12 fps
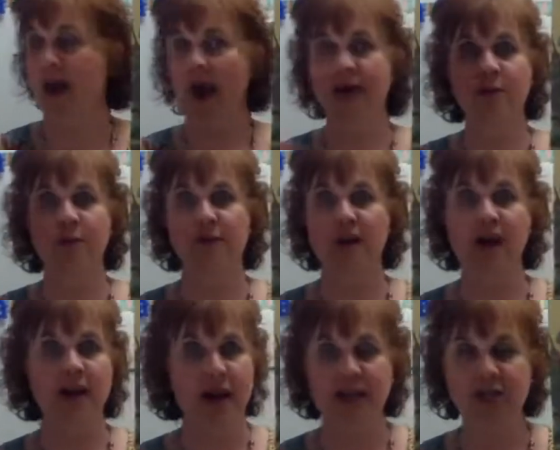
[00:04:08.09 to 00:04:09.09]
I know with God
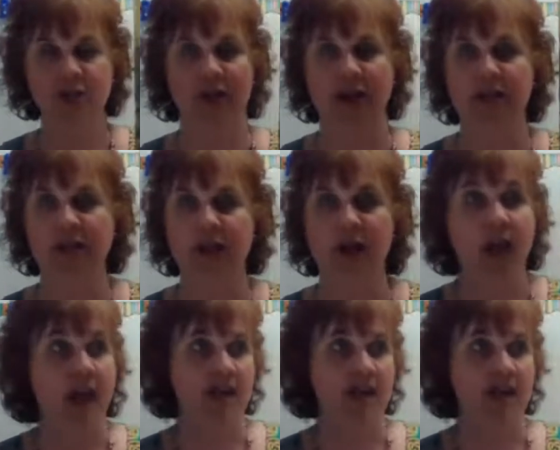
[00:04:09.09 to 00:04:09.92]
I can do anything